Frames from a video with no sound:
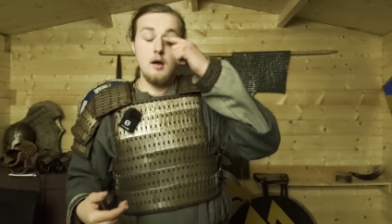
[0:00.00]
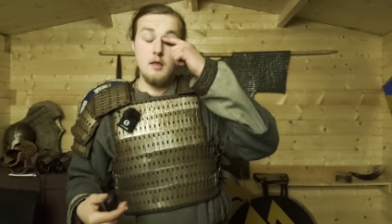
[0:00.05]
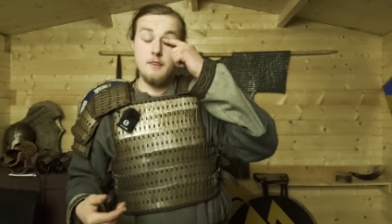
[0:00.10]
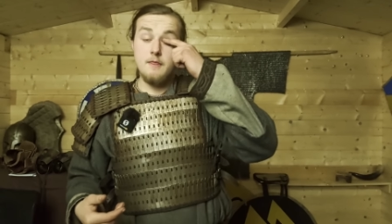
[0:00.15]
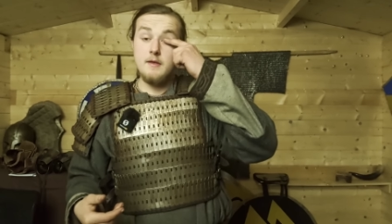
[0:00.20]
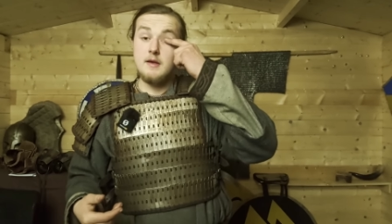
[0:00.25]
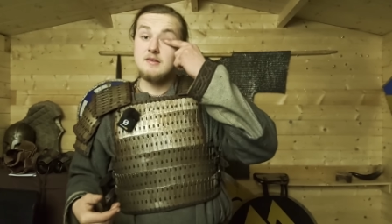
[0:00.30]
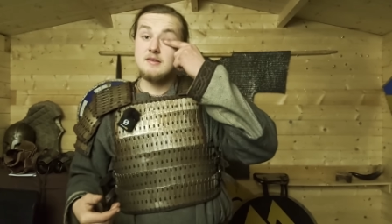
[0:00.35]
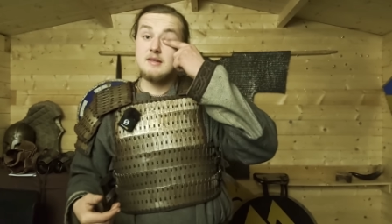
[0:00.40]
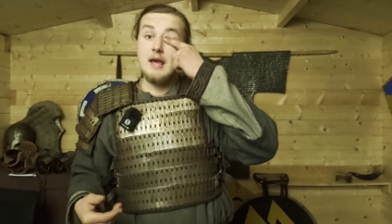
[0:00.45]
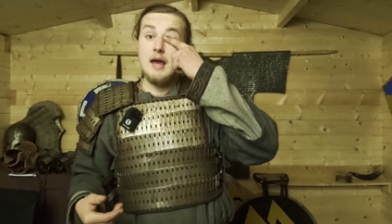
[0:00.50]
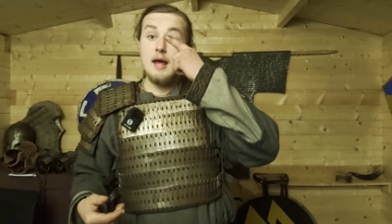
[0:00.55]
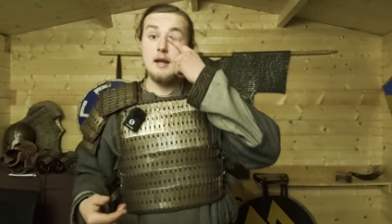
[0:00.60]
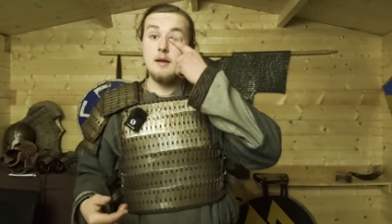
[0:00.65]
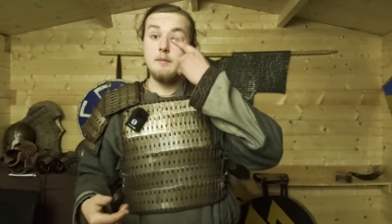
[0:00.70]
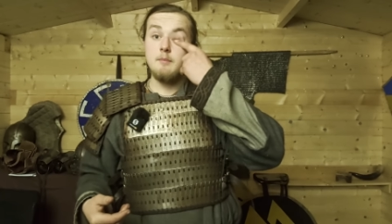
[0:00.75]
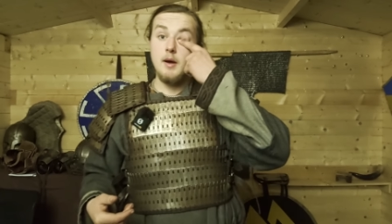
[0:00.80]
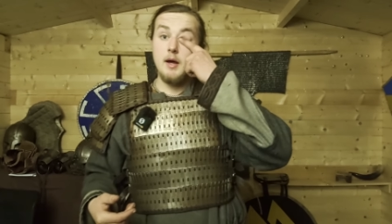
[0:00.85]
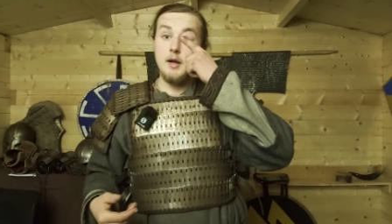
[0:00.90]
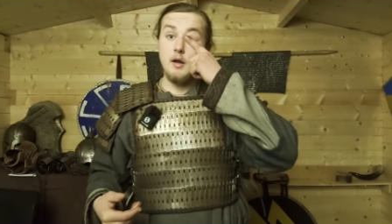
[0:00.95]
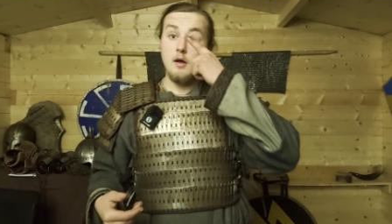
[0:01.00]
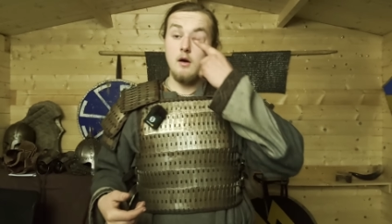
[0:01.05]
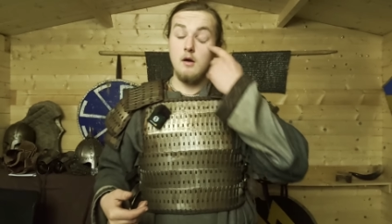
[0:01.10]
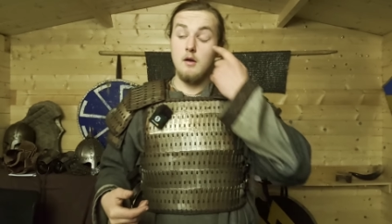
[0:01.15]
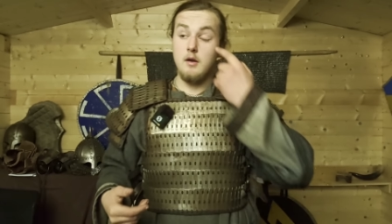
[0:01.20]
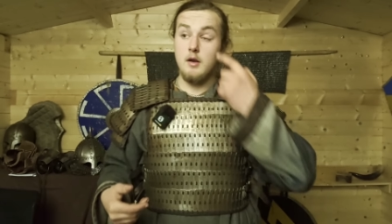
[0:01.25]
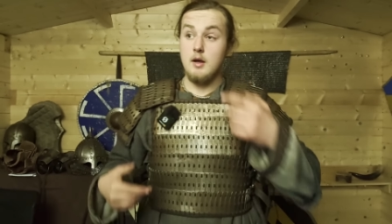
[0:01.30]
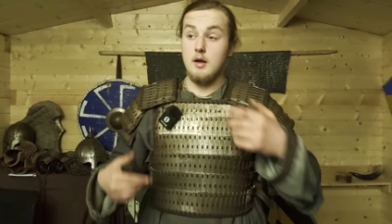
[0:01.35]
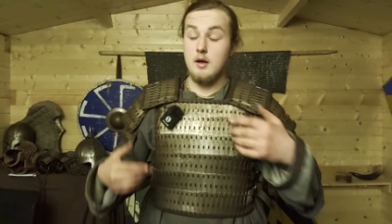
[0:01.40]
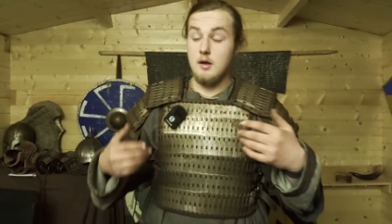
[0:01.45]
This can depend
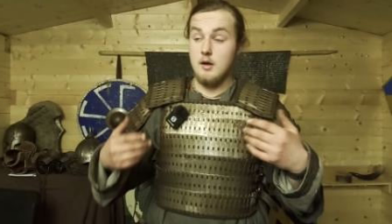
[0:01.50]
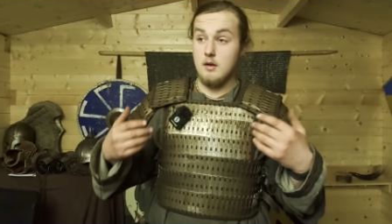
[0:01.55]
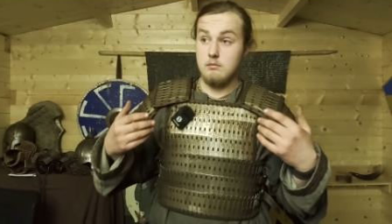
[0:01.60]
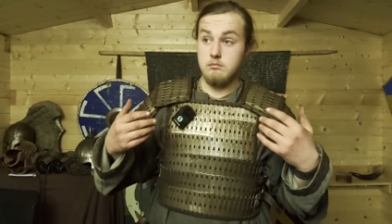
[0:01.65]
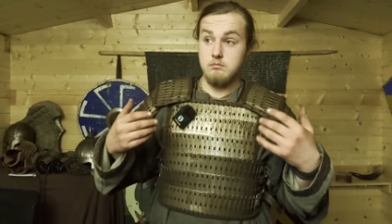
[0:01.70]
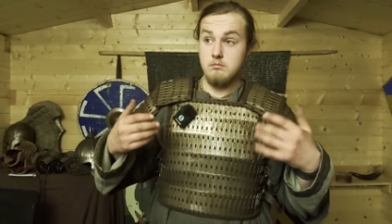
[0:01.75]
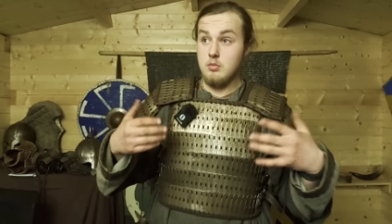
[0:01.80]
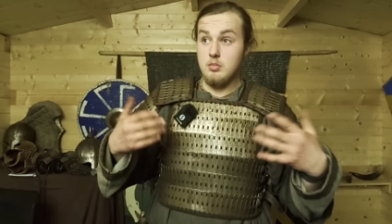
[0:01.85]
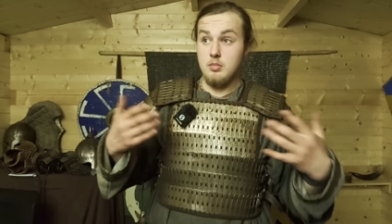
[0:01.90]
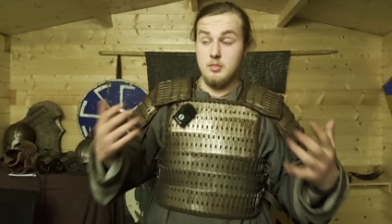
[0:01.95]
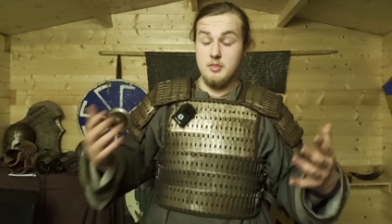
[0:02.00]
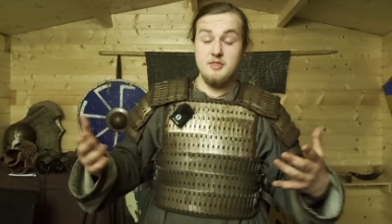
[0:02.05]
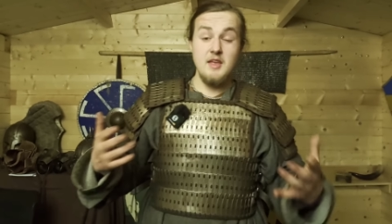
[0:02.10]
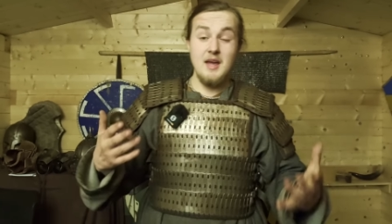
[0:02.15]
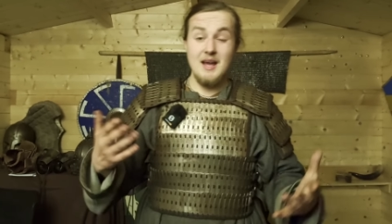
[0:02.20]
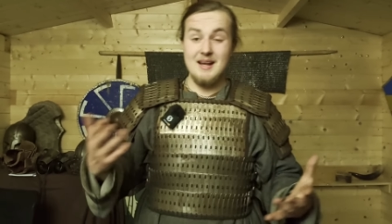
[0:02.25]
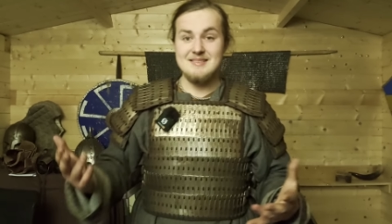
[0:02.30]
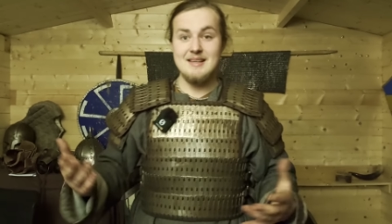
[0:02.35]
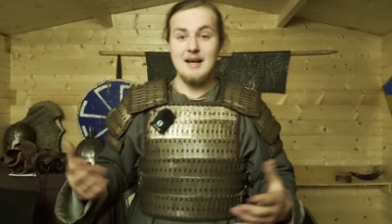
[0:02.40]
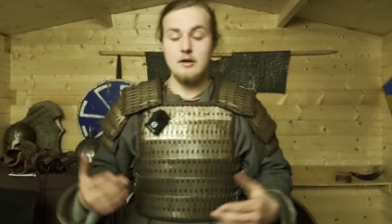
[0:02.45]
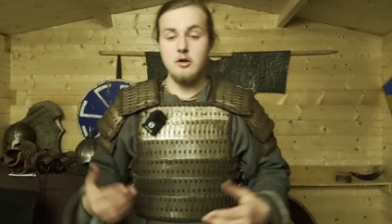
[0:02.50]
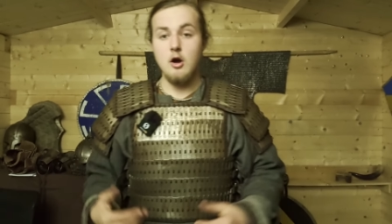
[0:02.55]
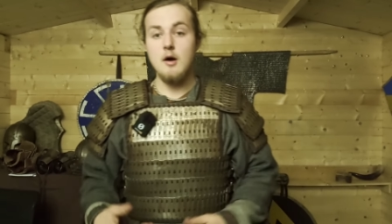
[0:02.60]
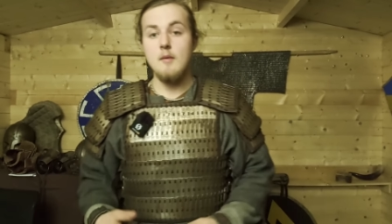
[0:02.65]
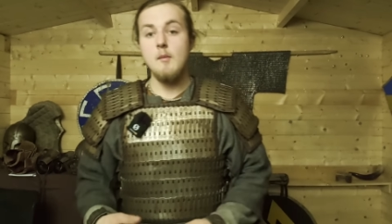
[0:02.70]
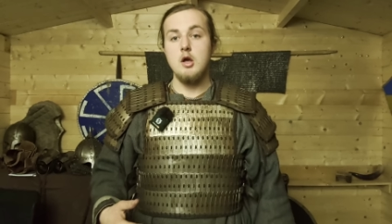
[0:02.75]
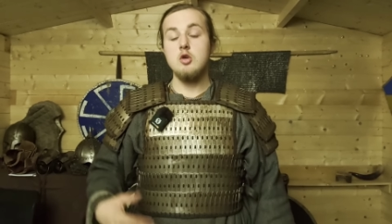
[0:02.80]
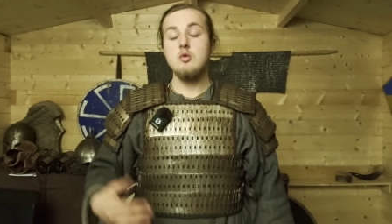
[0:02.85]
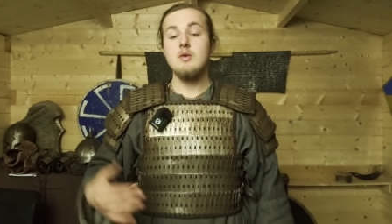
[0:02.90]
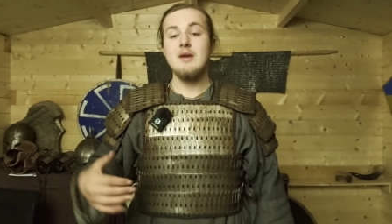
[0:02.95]
on the exact
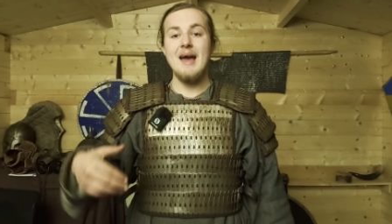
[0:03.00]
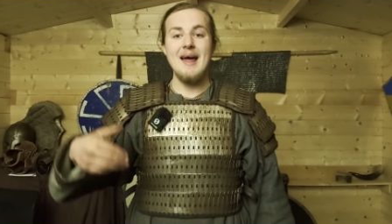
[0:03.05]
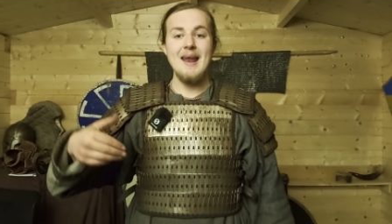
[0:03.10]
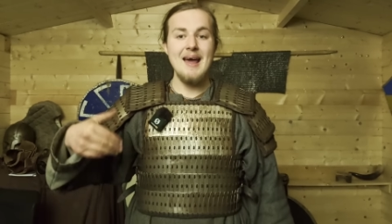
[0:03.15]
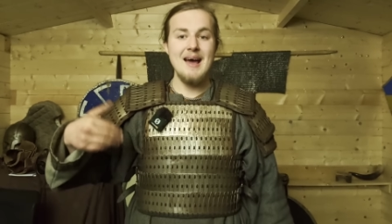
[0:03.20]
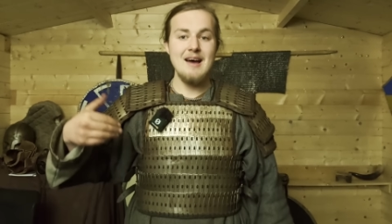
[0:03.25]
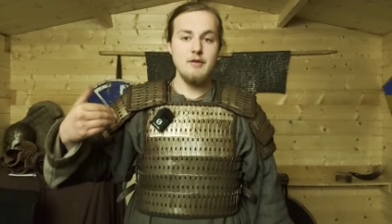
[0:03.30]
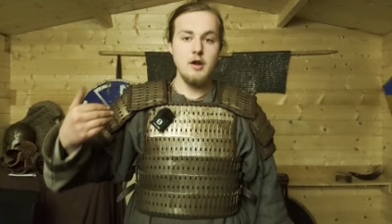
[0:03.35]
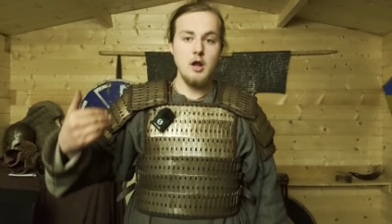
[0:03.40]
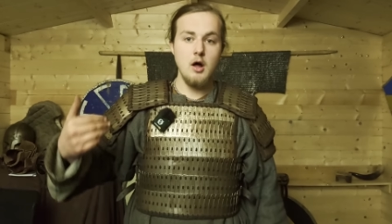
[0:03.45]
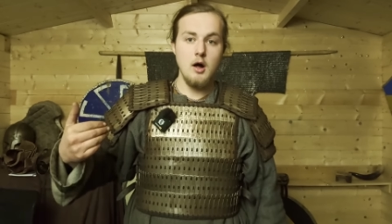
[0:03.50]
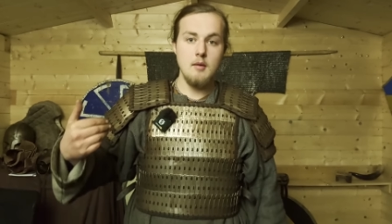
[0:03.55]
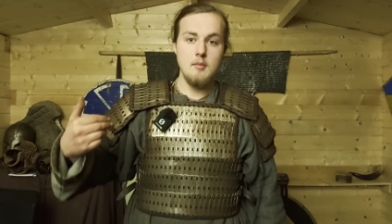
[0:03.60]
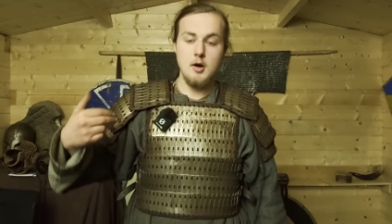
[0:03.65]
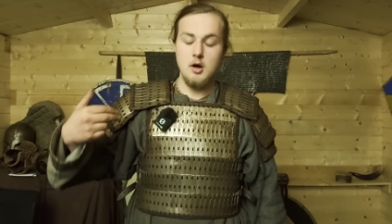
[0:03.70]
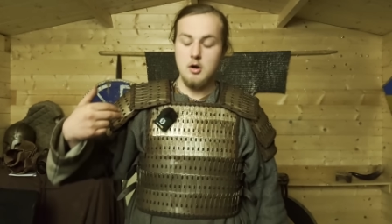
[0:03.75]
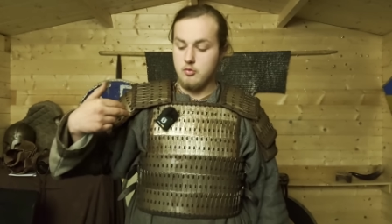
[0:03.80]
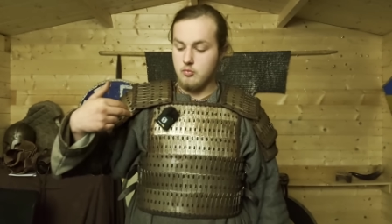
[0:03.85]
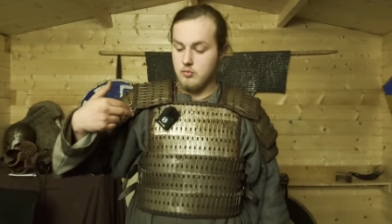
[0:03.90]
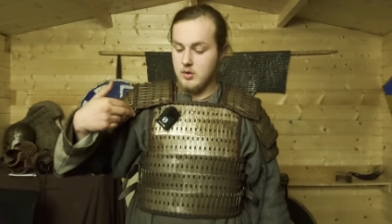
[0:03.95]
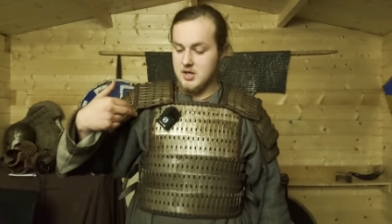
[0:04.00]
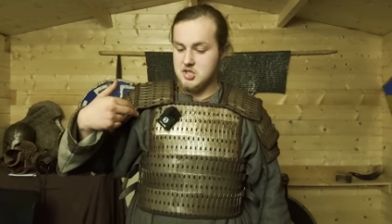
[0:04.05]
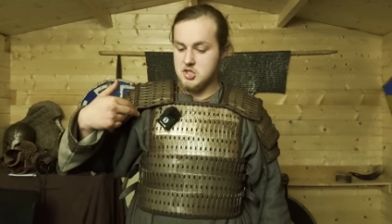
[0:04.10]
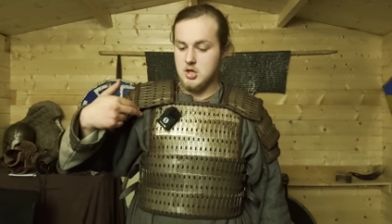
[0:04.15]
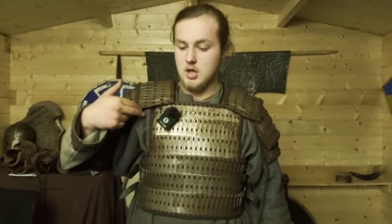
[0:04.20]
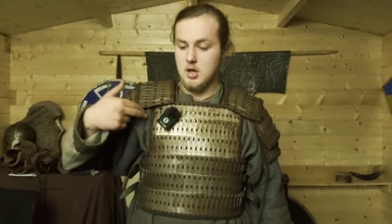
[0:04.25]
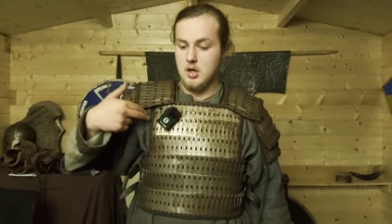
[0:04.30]
armor. You can have an armor on which